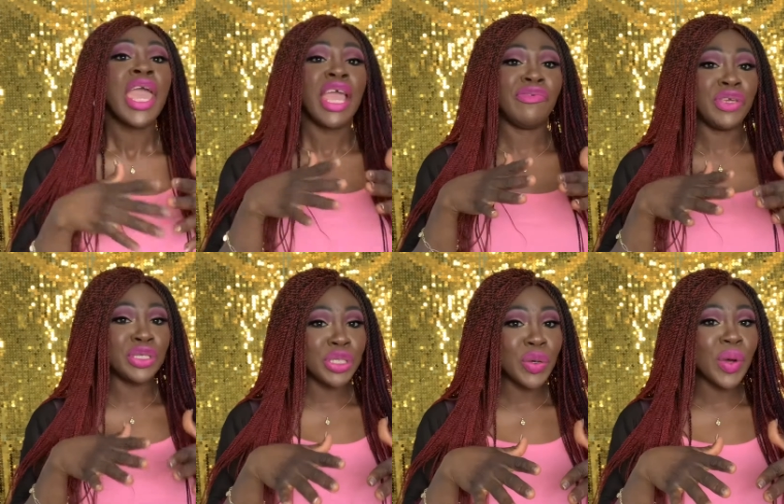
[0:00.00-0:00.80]
If you
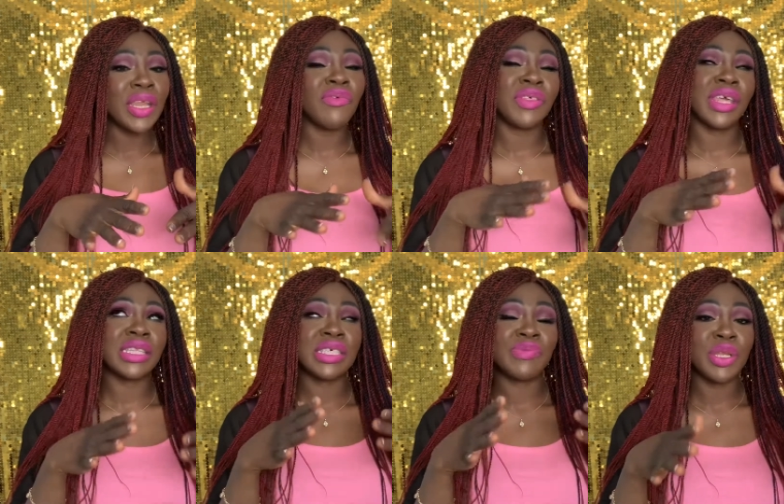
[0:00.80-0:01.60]
do, and if you think
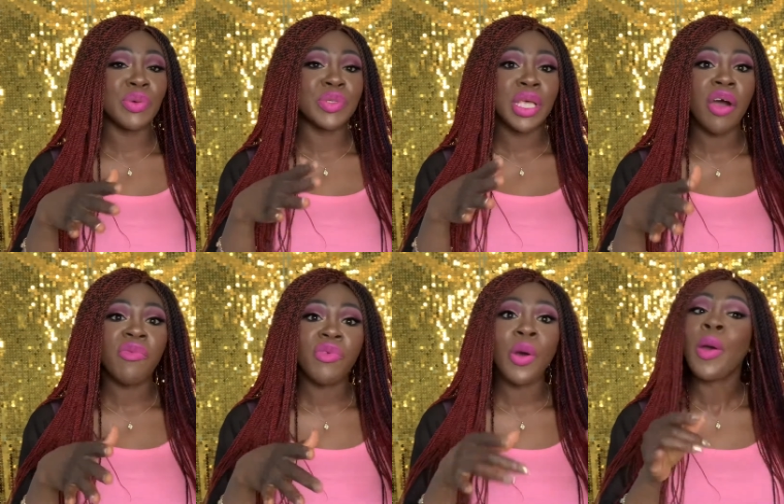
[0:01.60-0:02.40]
this video was
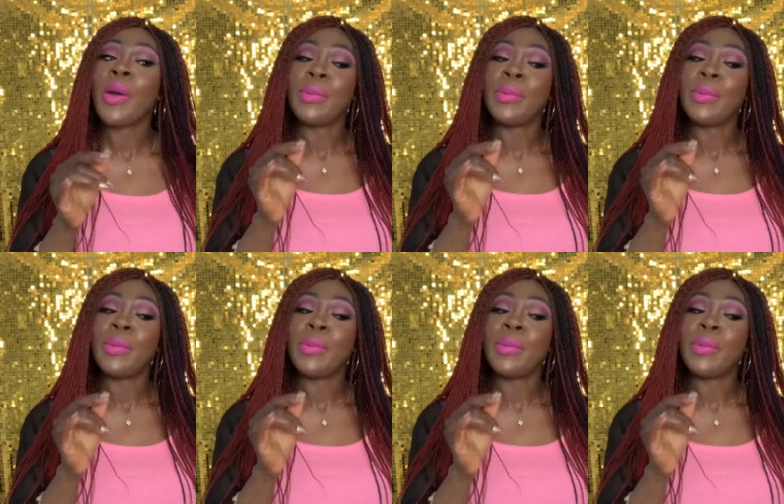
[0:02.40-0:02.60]
helpful,